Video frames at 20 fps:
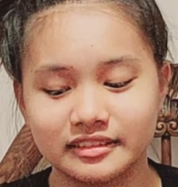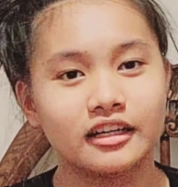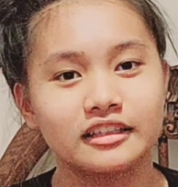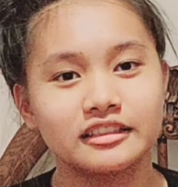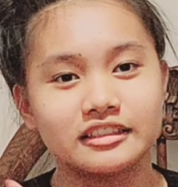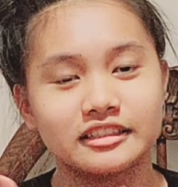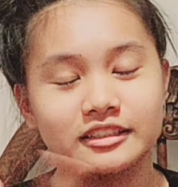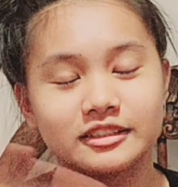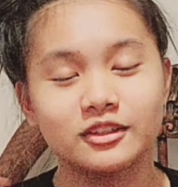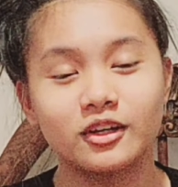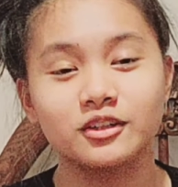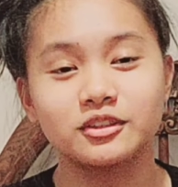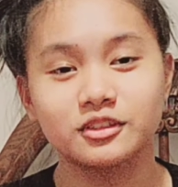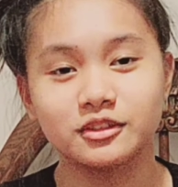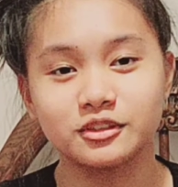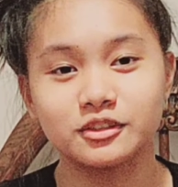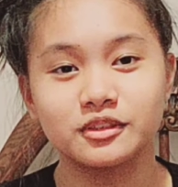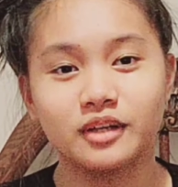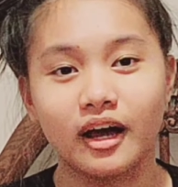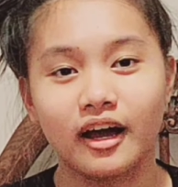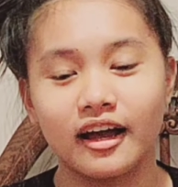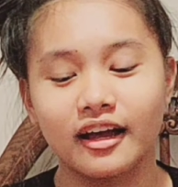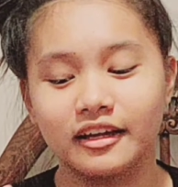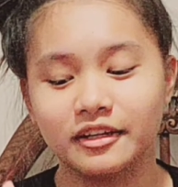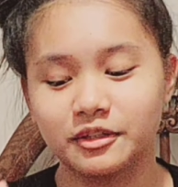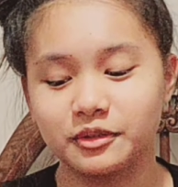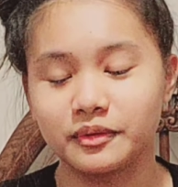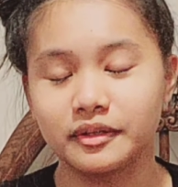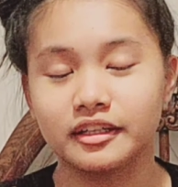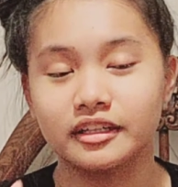She's also
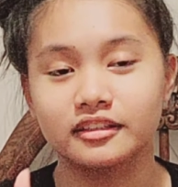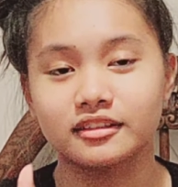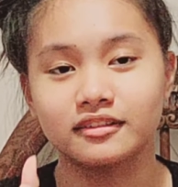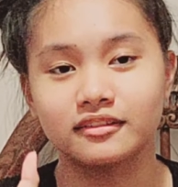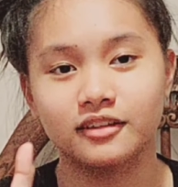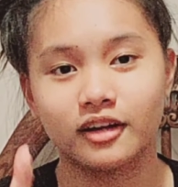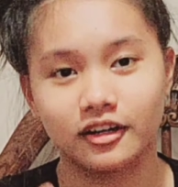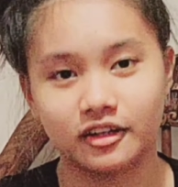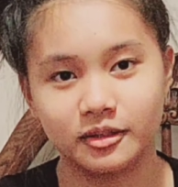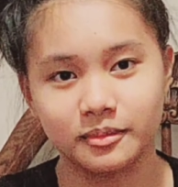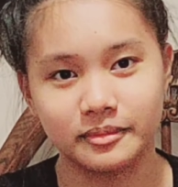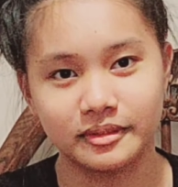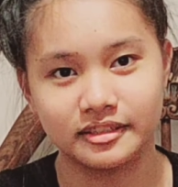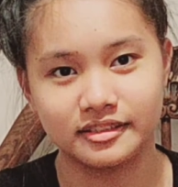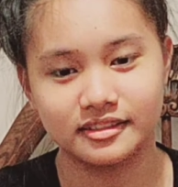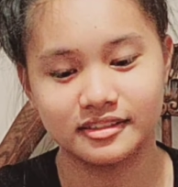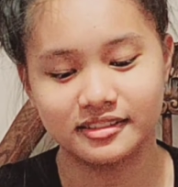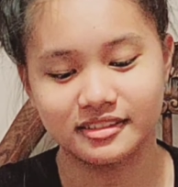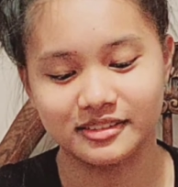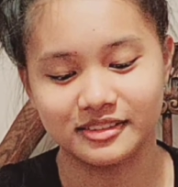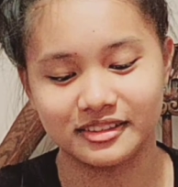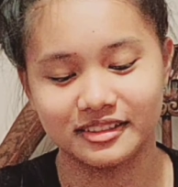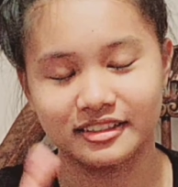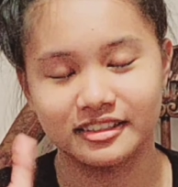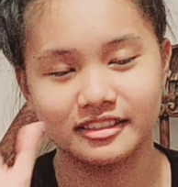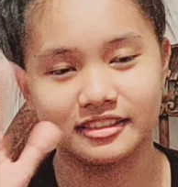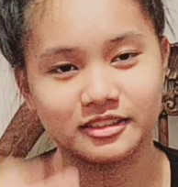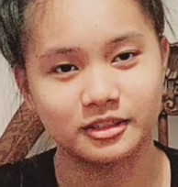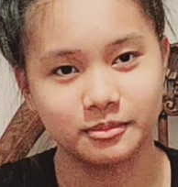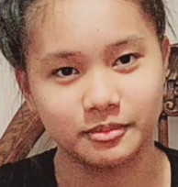doing documents on
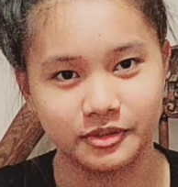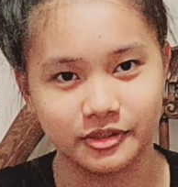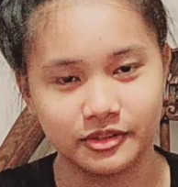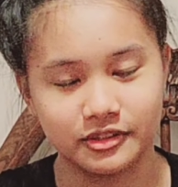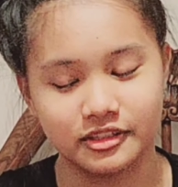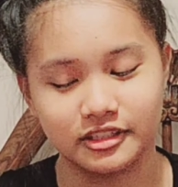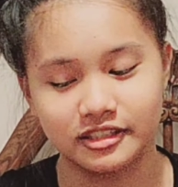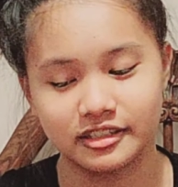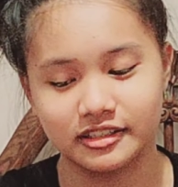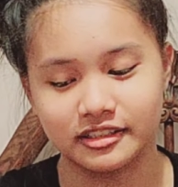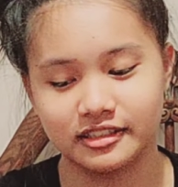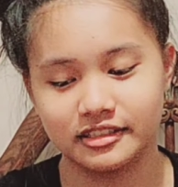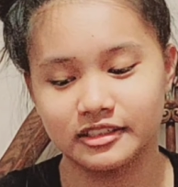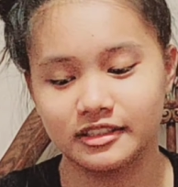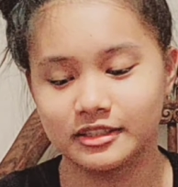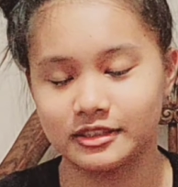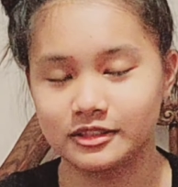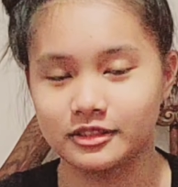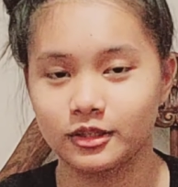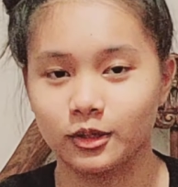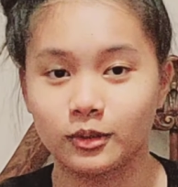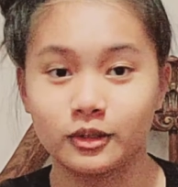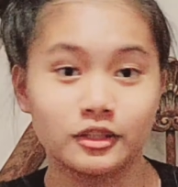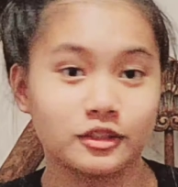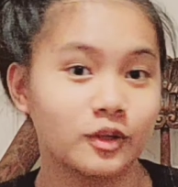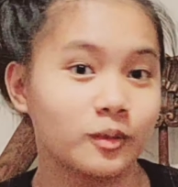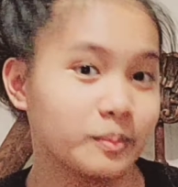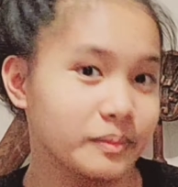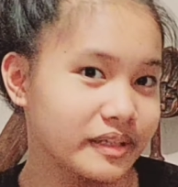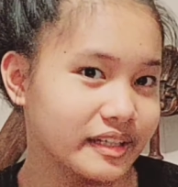this computer. So let's
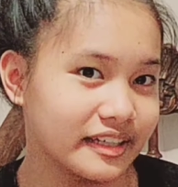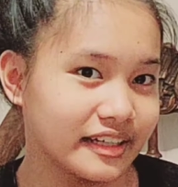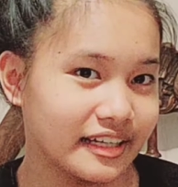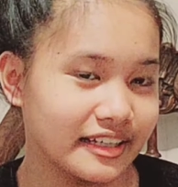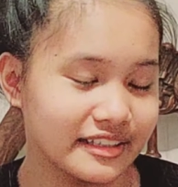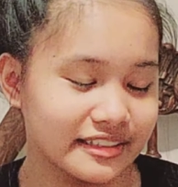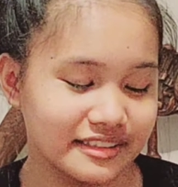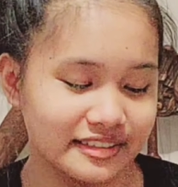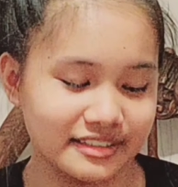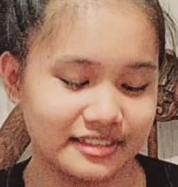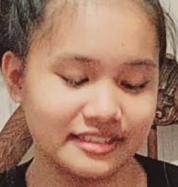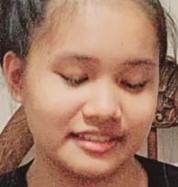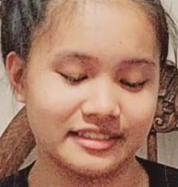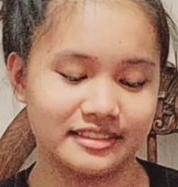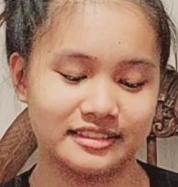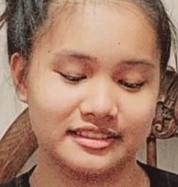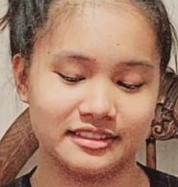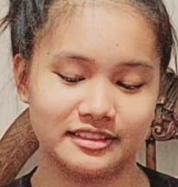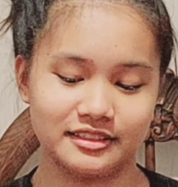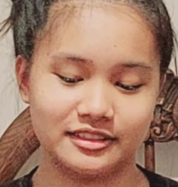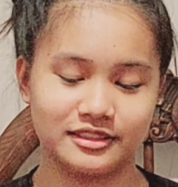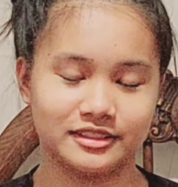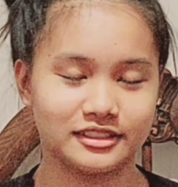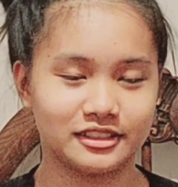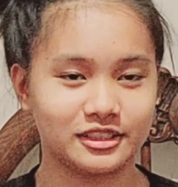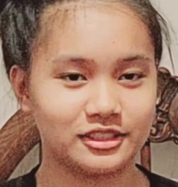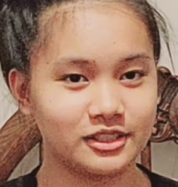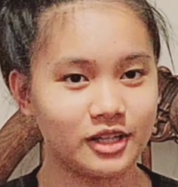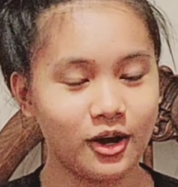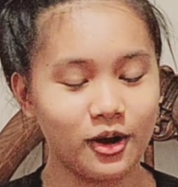open it, guys. Let's
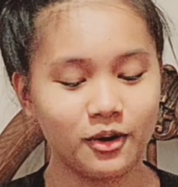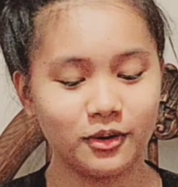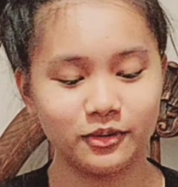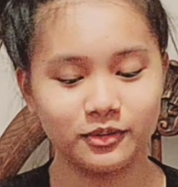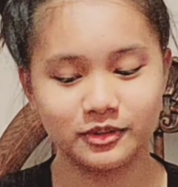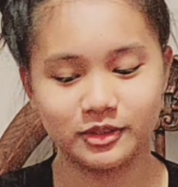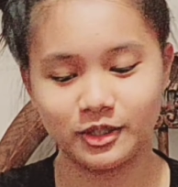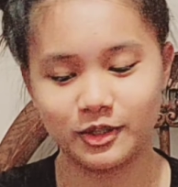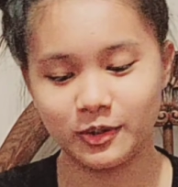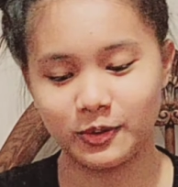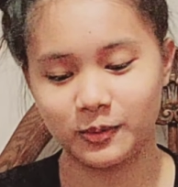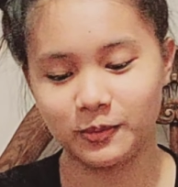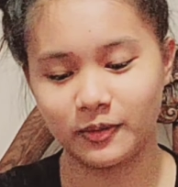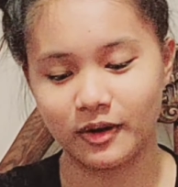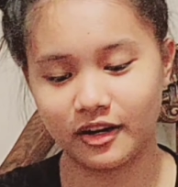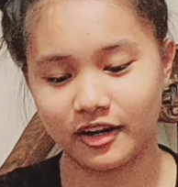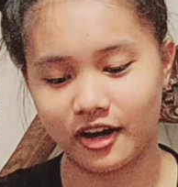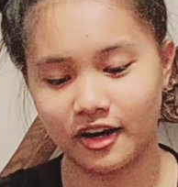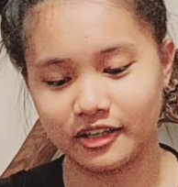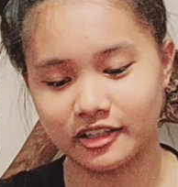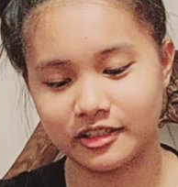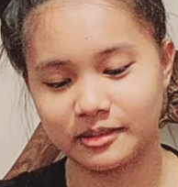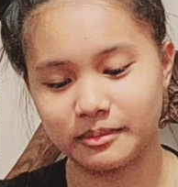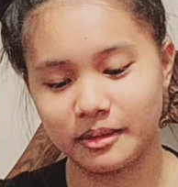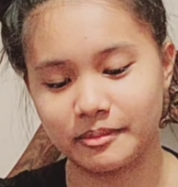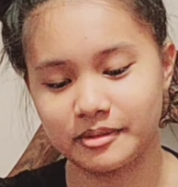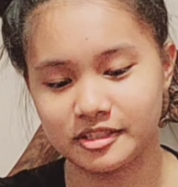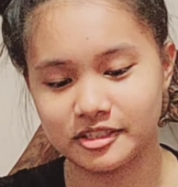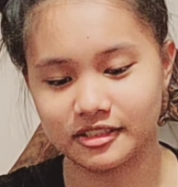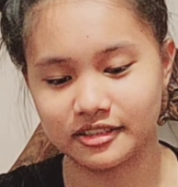show you what color
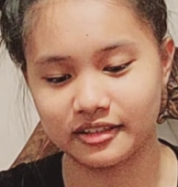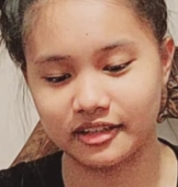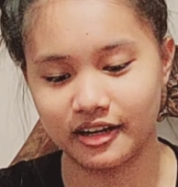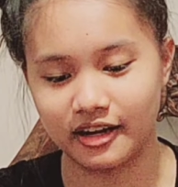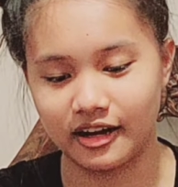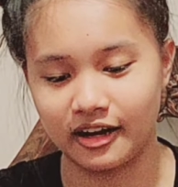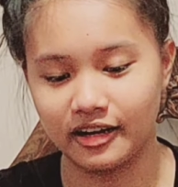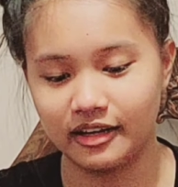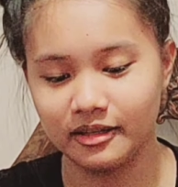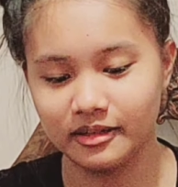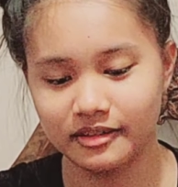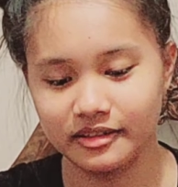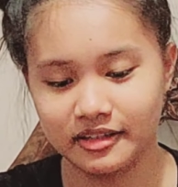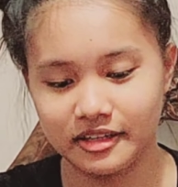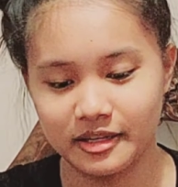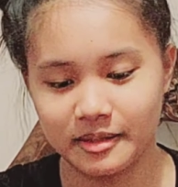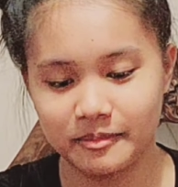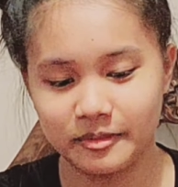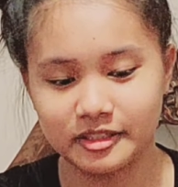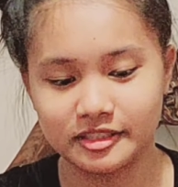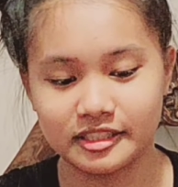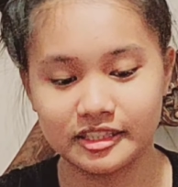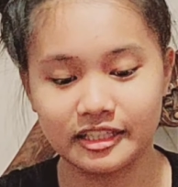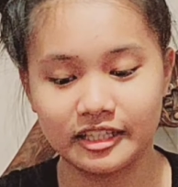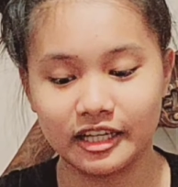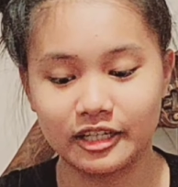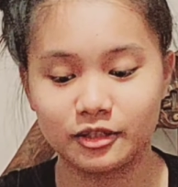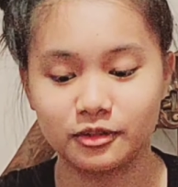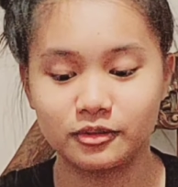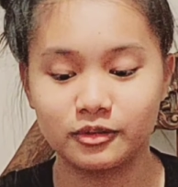mommy got. Because
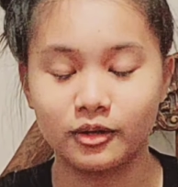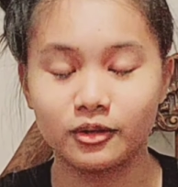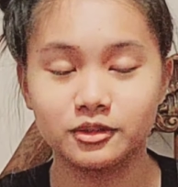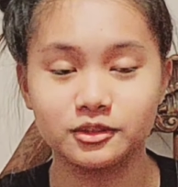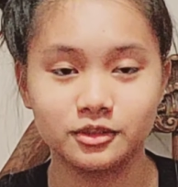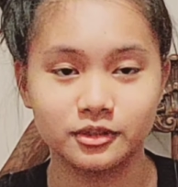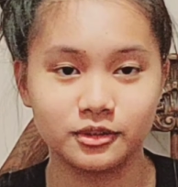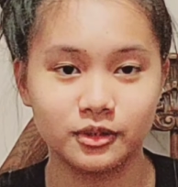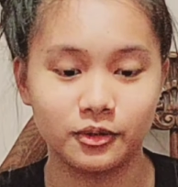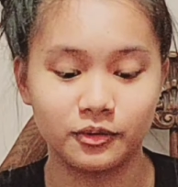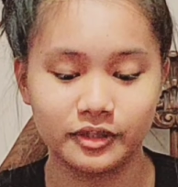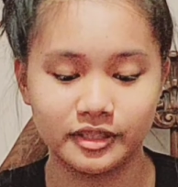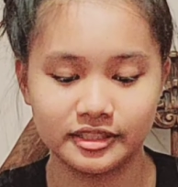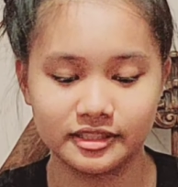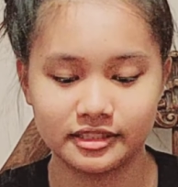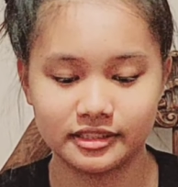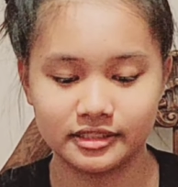I don't also know it.